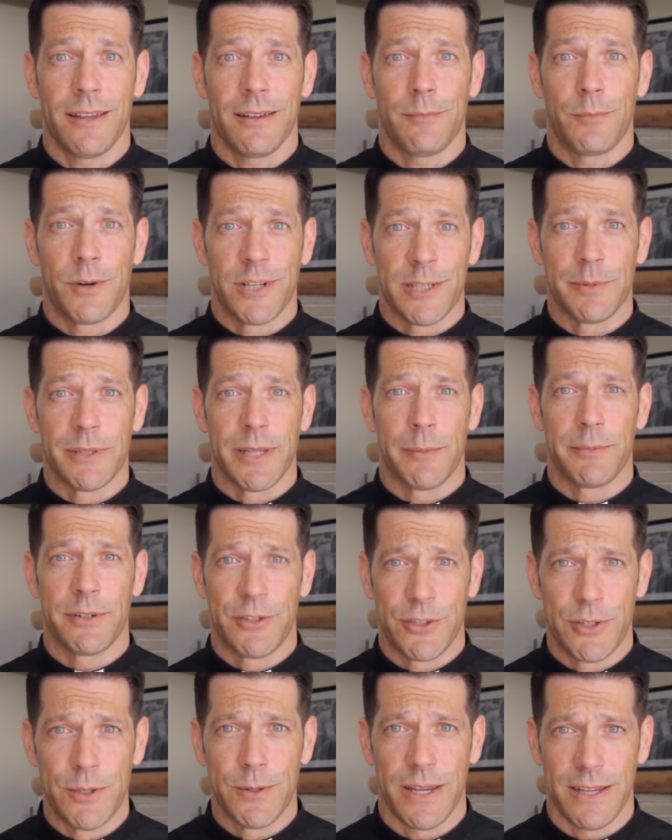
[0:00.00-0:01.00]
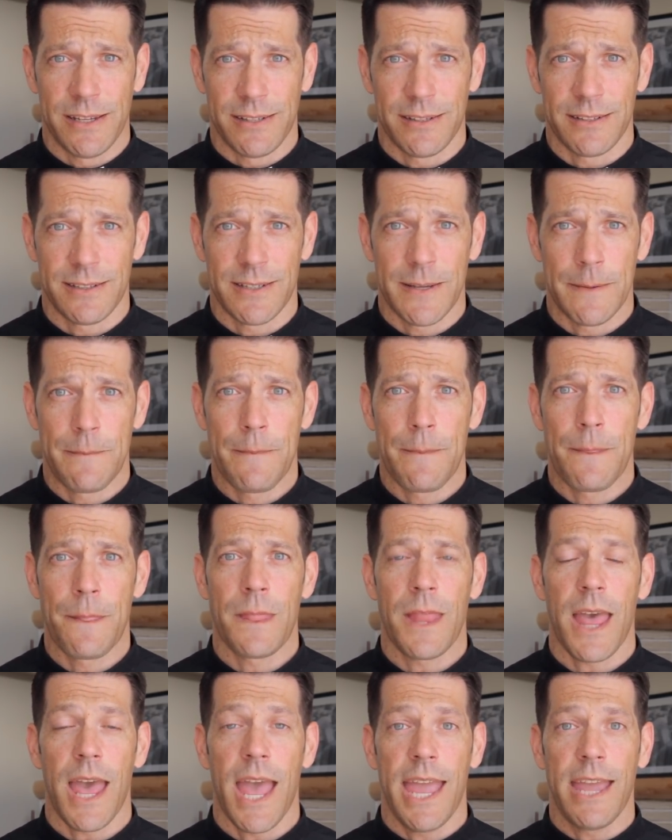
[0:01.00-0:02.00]
principle number two is,
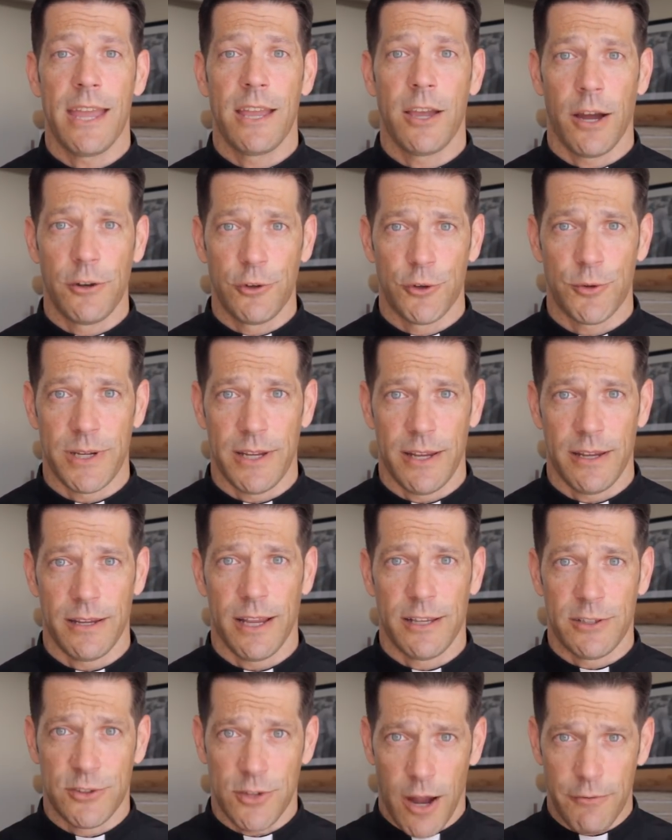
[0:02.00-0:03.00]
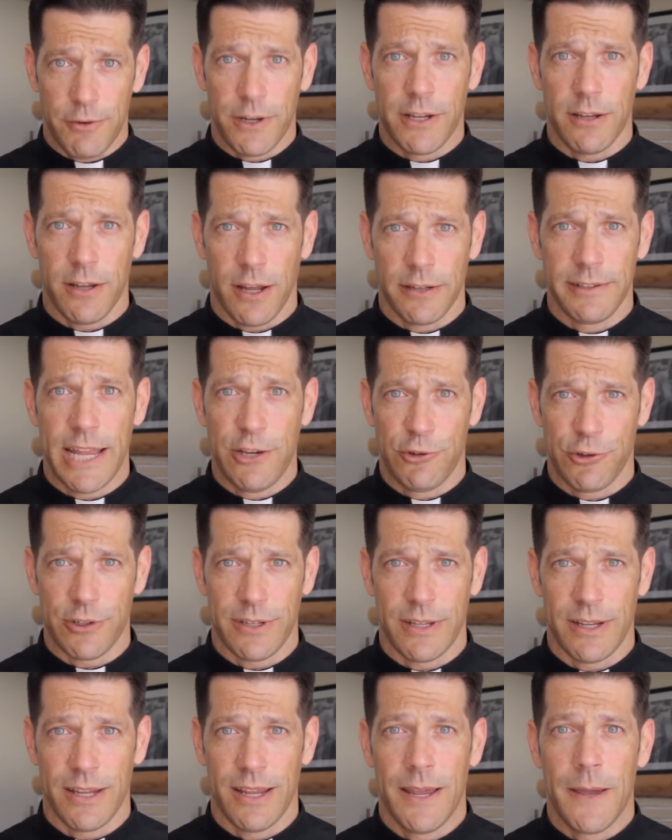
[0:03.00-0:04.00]
a country, a sovereign
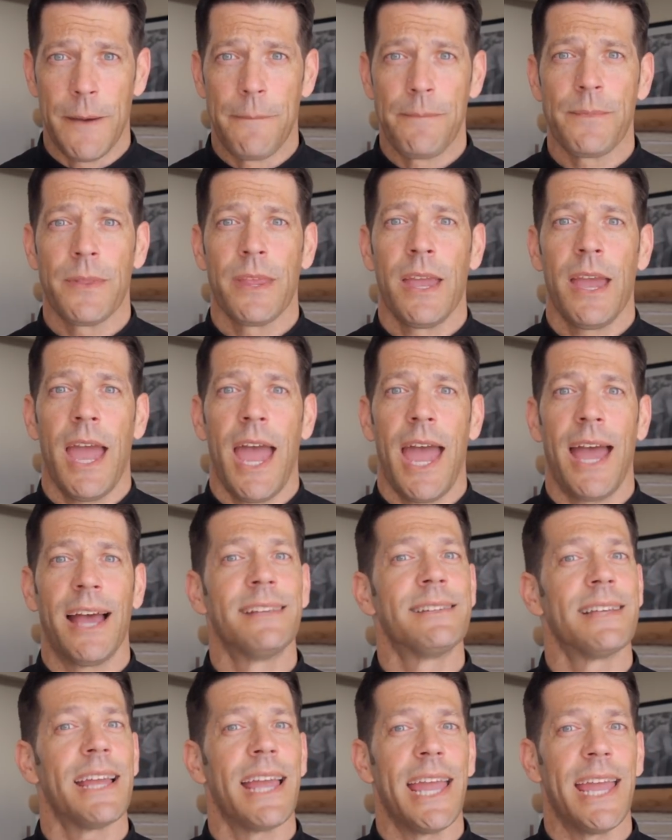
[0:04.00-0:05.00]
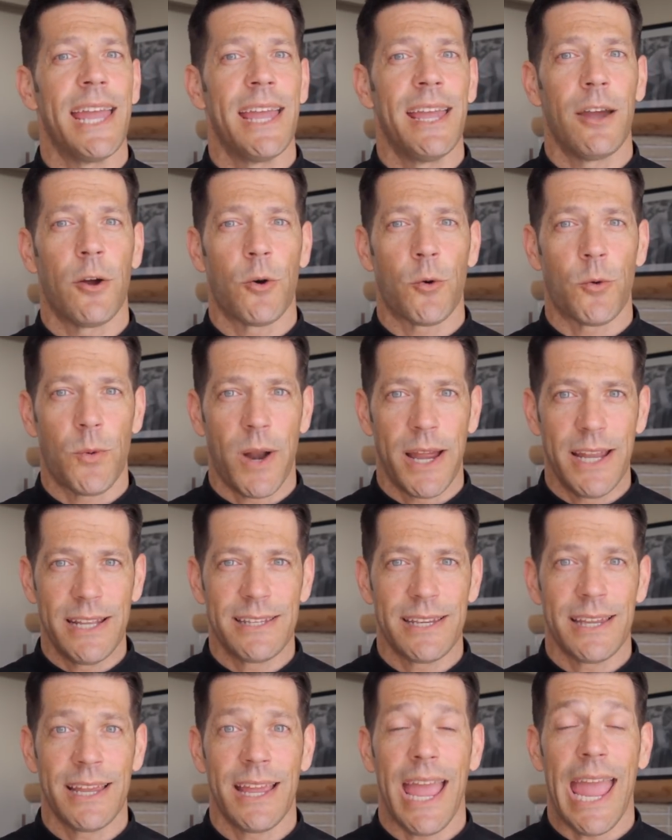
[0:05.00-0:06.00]
nation, has a
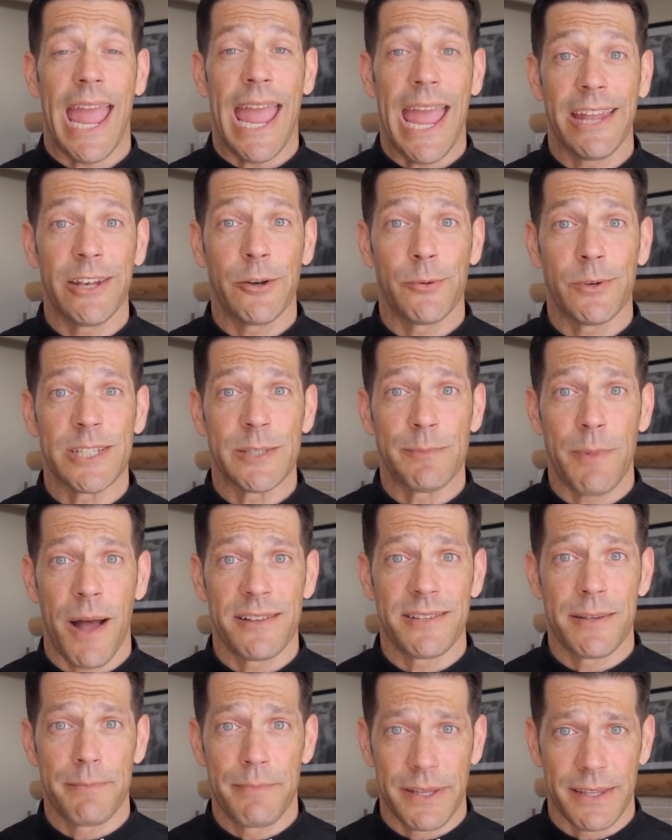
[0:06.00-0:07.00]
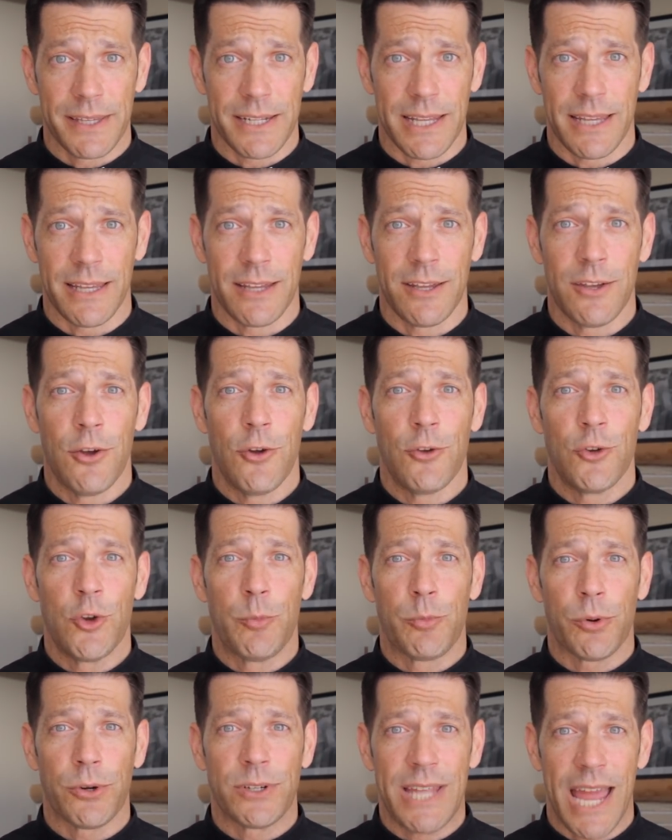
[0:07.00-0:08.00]
right and a responsibility to
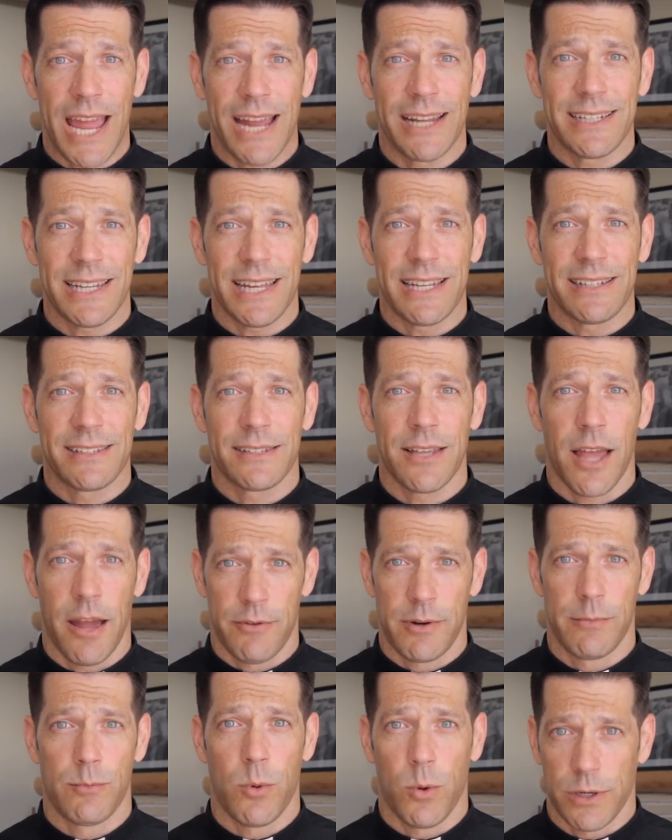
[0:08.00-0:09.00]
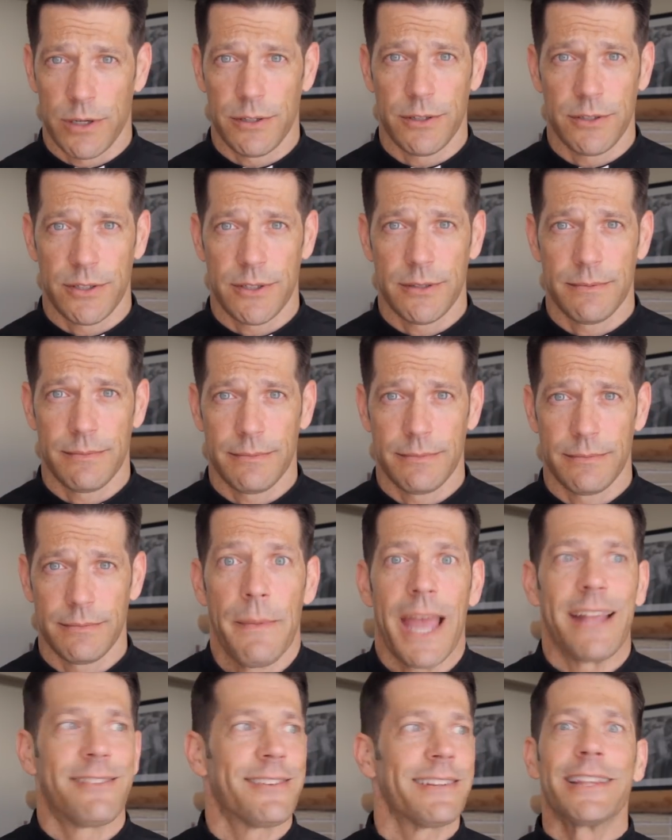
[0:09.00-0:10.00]
protect its sovereign borders.
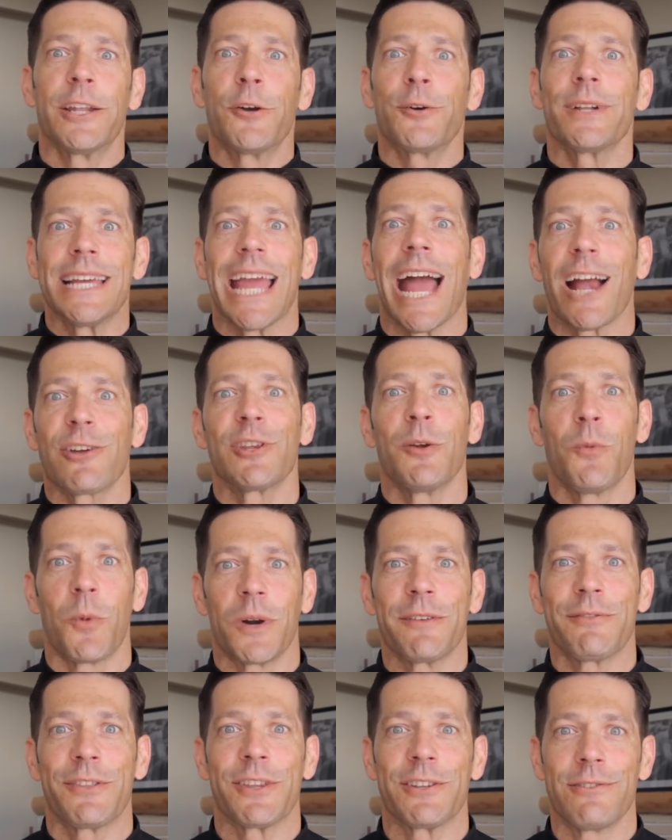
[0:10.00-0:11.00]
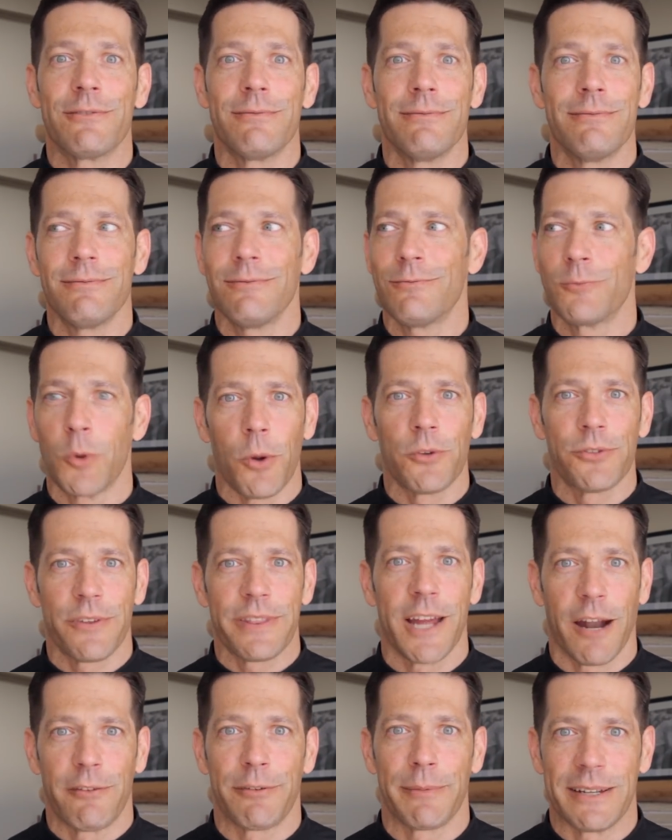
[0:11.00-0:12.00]
It's literally actually one of the roles of the
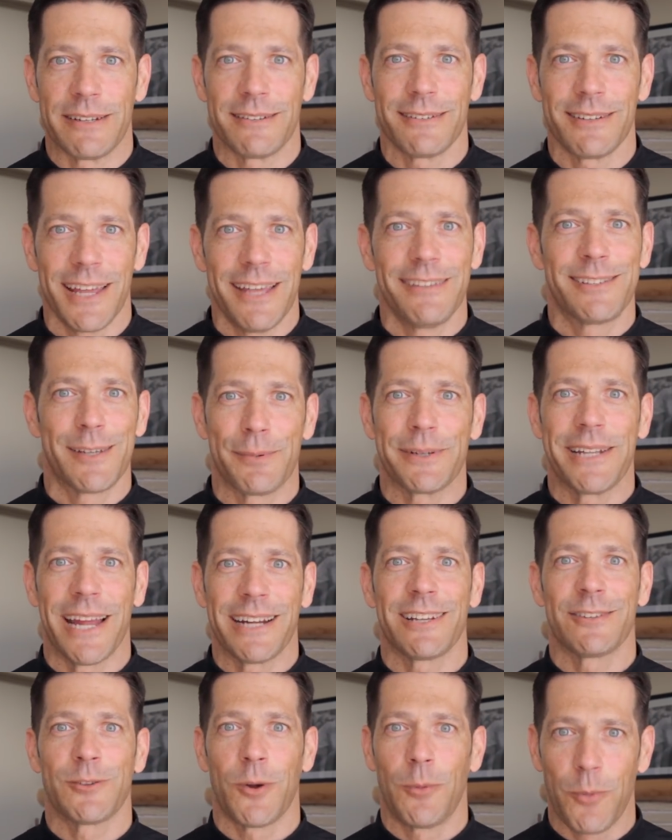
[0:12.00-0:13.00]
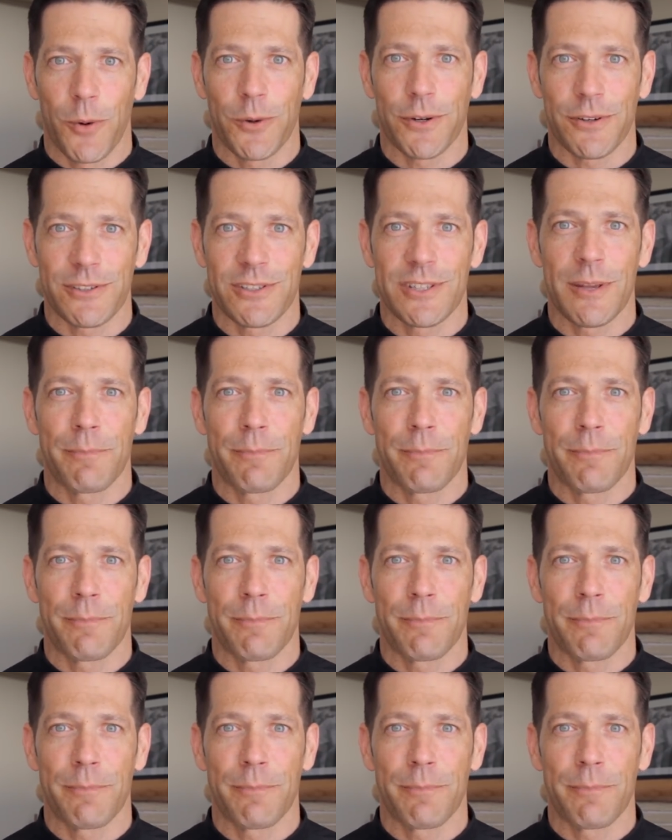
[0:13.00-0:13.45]
government is to protect its own borders, to